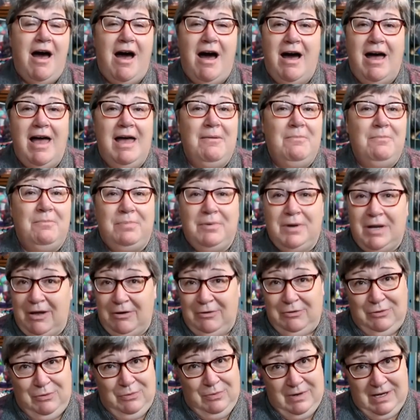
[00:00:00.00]
I am
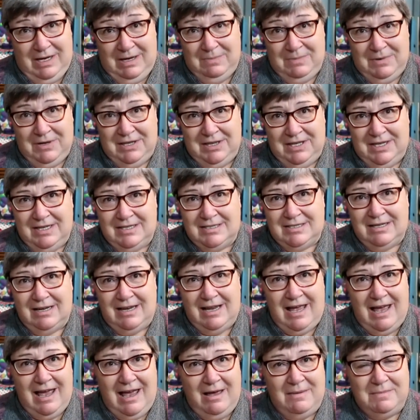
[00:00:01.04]
blown away by this.
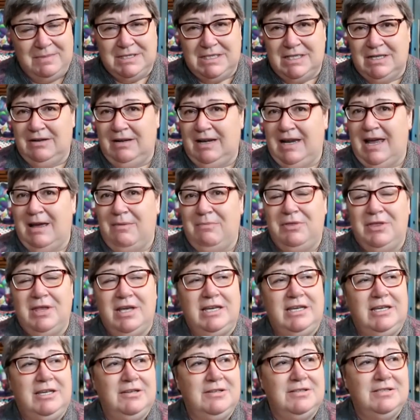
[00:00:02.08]
I absolutely am.
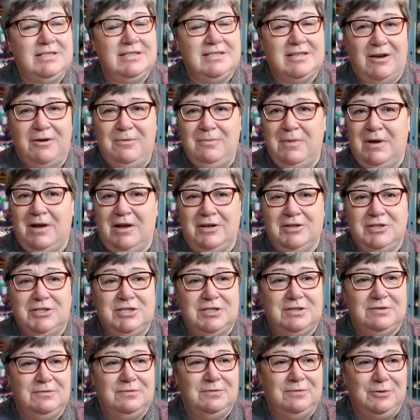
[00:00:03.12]
Thank you so
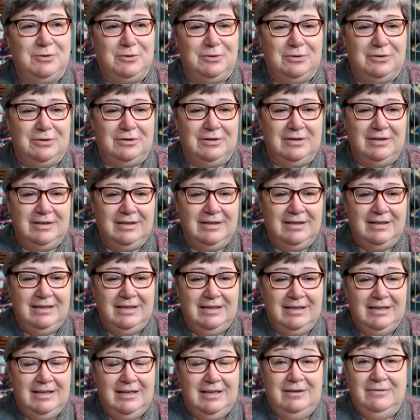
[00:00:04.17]
much for
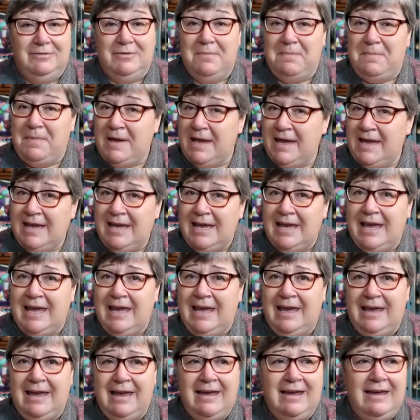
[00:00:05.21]
for being
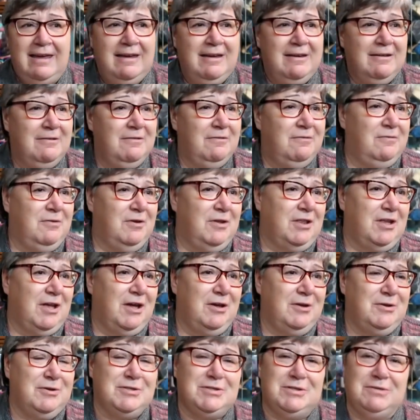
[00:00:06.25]
here, for
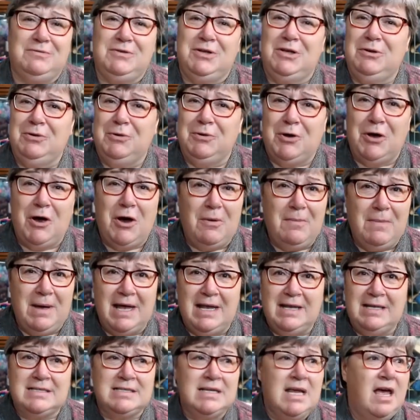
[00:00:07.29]
those of you who
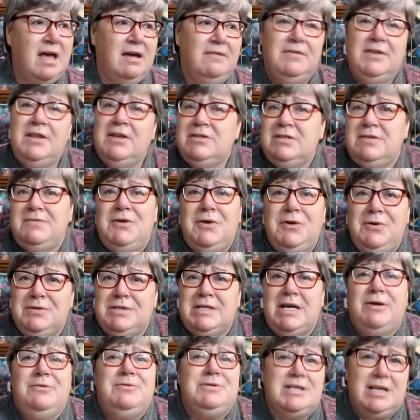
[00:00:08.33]
comment, for those of you who
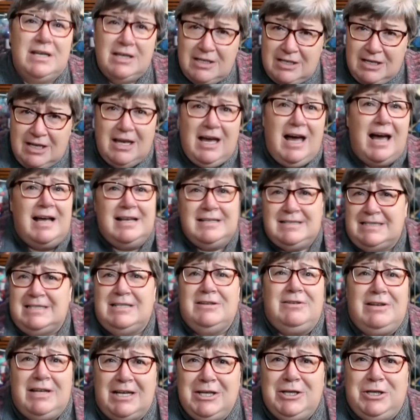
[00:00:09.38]
don't. I
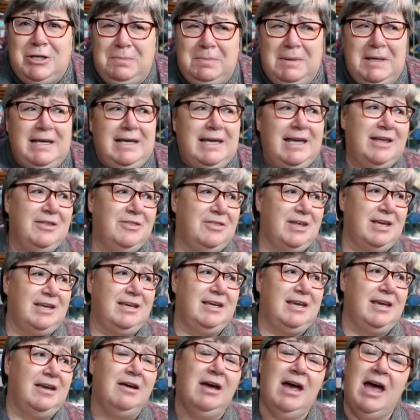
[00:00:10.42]
still like you being here.
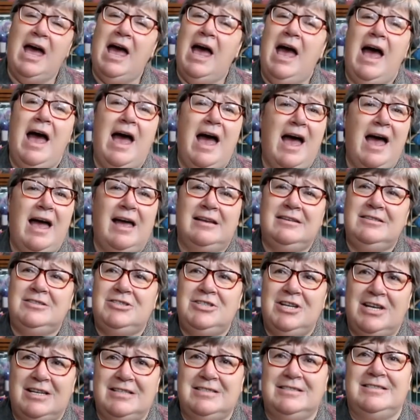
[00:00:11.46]
Thank you. And
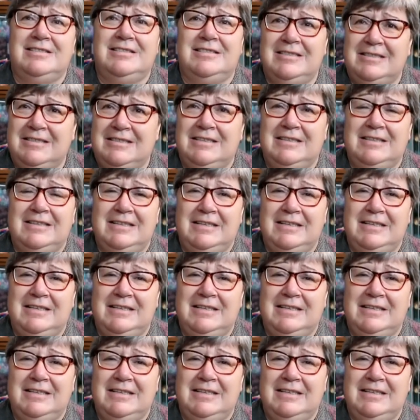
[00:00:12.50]
just